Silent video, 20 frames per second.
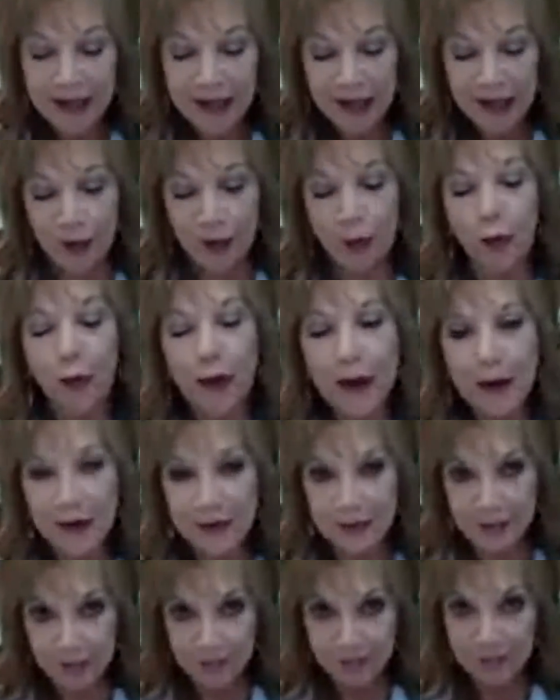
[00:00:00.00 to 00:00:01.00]
like
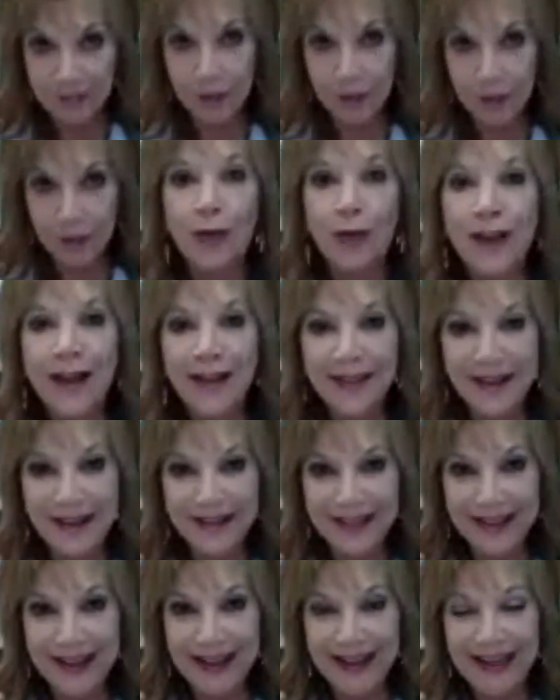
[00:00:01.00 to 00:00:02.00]
going within like
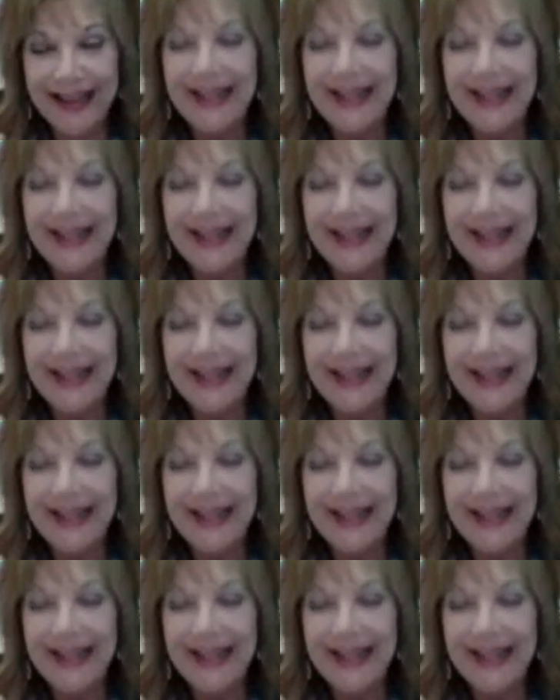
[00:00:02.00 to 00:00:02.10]
that.